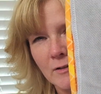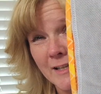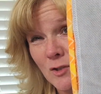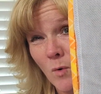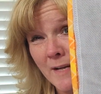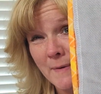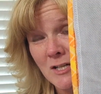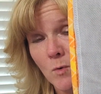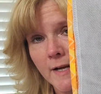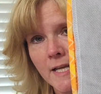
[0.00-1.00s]
are like 20 by
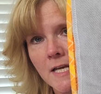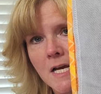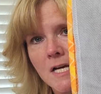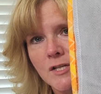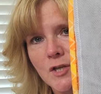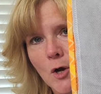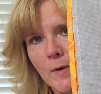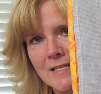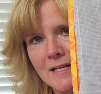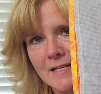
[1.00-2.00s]
20,
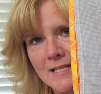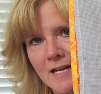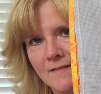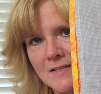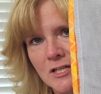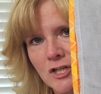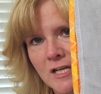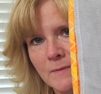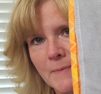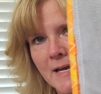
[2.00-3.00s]
so it's not a ton of
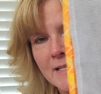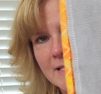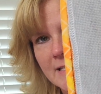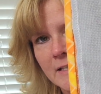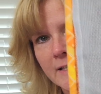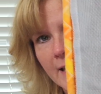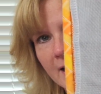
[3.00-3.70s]
stitching, but still it